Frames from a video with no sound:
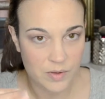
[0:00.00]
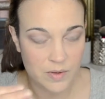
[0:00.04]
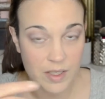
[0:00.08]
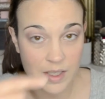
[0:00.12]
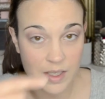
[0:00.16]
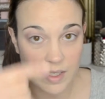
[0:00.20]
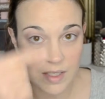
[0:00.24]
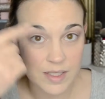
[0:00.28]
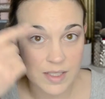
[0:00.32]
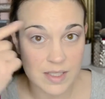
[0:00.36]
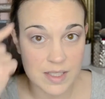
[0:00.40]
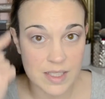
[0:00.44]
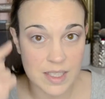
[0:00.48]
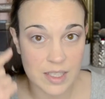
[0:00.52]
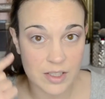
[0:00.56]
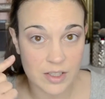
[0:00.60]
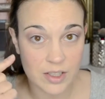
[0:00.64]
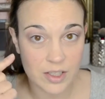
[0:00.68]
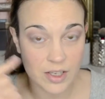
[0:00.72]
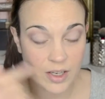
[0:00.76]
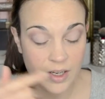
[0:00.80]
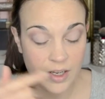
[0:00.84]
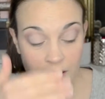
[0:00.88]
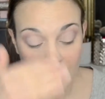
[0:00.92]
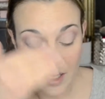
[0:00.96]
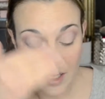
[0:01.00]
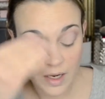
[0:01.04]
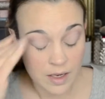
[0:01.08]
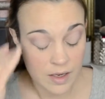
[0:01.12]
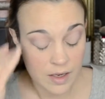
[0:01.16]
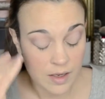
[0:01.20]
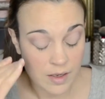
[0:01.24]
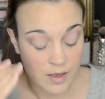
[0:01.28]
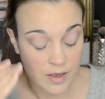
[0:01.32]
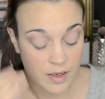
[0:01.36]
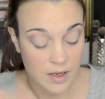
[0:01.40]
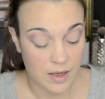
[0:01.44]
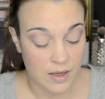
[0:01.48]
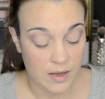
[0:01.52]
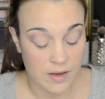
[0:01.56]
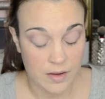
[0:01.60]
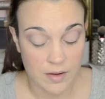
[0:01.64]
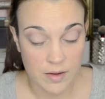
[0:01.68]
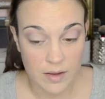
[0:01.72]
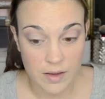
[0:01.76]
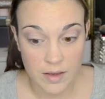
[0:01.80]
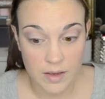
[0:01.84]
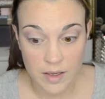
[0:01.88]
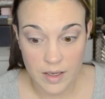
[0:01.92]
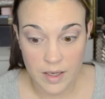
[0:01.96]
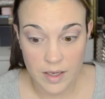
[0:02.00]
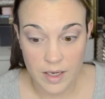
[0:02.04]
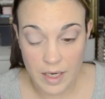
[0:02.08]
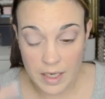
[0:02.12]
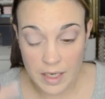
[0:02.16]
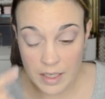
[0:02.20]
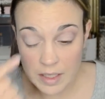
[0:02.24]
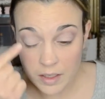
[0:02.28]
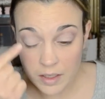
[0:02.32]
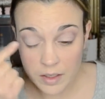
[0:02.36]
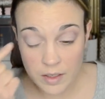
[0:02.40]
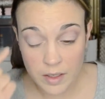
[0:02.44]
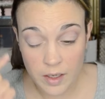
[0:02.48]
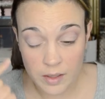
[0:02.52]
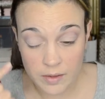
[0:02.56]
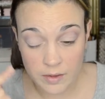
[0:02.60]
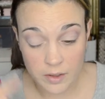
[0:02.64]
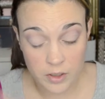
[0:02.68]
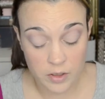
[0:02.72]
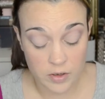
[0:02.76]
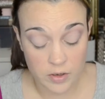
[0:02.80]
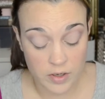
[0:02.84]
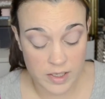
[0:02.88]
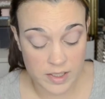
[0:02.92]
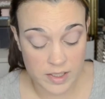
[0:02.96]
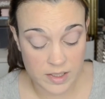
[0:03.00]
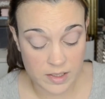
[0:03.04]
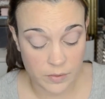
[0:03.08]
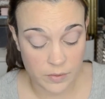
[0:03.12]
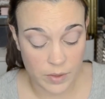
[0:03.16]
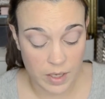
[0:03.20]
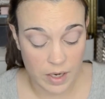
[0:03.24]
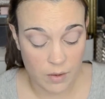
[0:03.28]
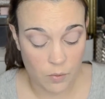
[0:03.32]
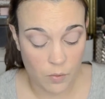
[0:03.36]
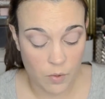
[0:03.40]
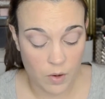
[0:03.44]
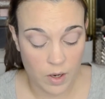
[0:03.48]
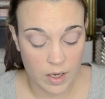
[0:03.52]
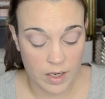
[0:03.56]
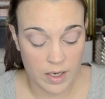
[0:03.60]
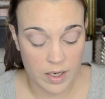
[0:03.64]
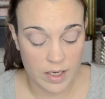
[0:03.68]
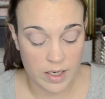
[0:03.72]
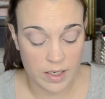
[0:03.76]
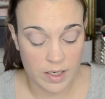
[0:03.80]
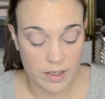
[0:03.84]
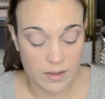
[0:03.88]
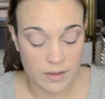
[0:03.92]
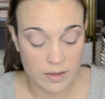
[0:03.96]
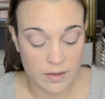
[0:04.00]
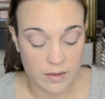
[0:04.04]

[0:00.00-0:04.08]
concealer, and I cut the crease the way I wanted it,